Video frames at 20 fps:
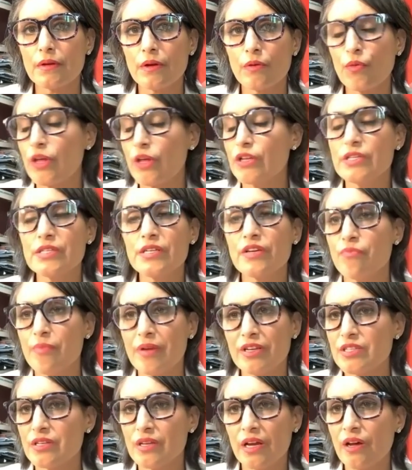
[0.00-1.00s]
relative
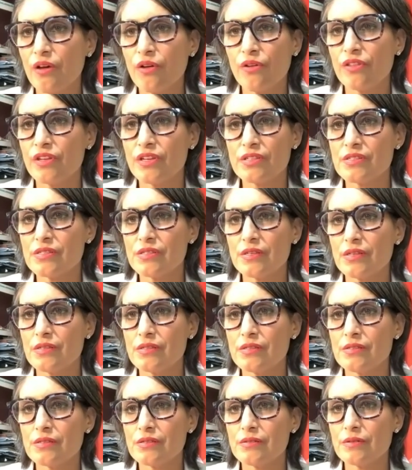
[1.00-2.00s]
mental health is,
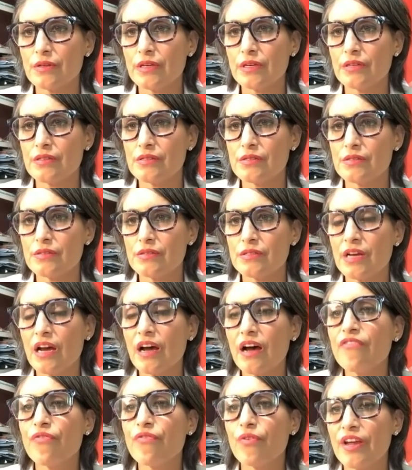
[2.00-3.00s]
is, is
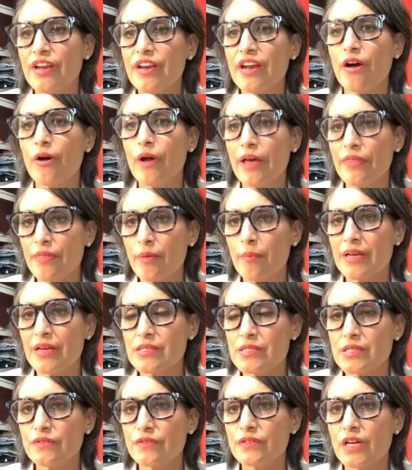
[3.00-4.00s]
tough right now at the
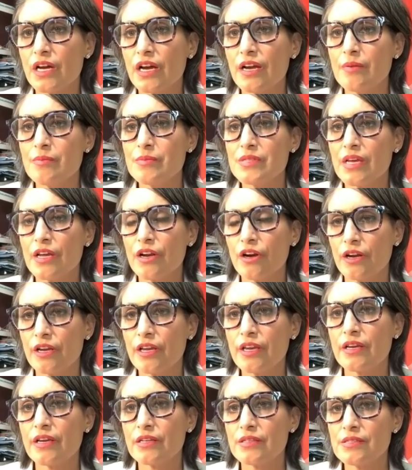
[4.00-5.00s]
best of times. And our
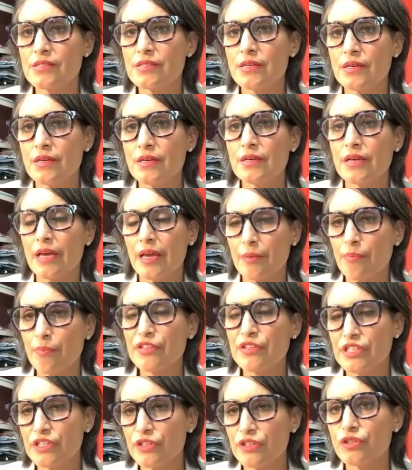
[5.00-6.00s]
kids and
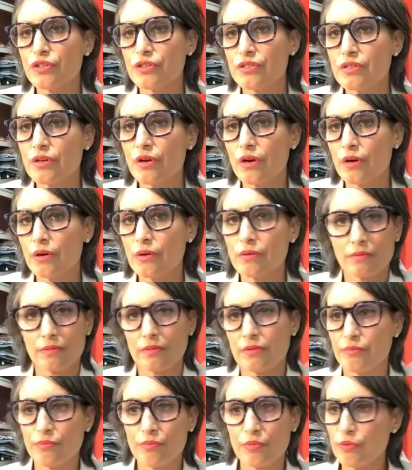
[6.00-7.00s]
teachers are
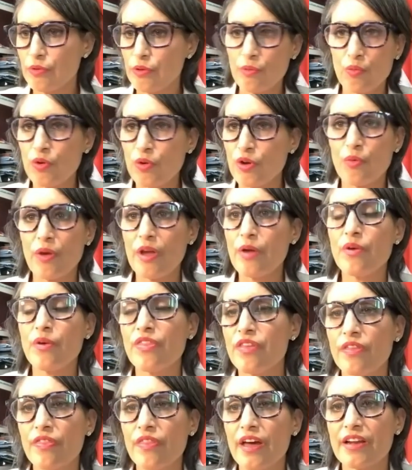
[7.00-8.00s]
right
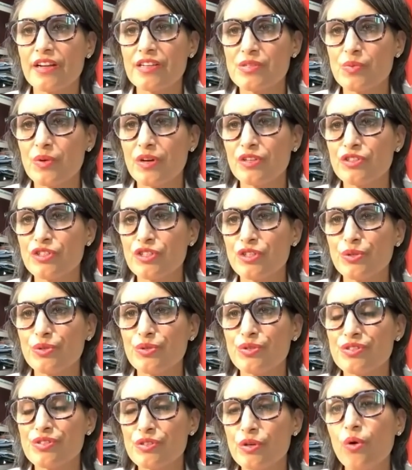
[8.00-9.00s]
within that as well too.
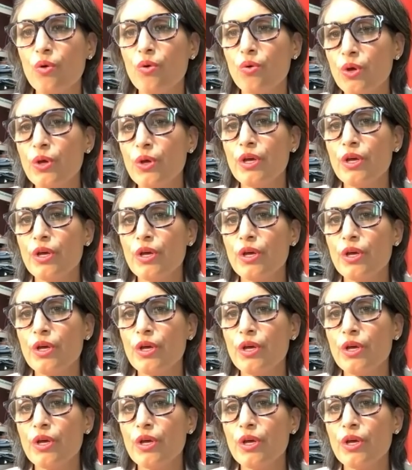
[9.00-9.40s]
So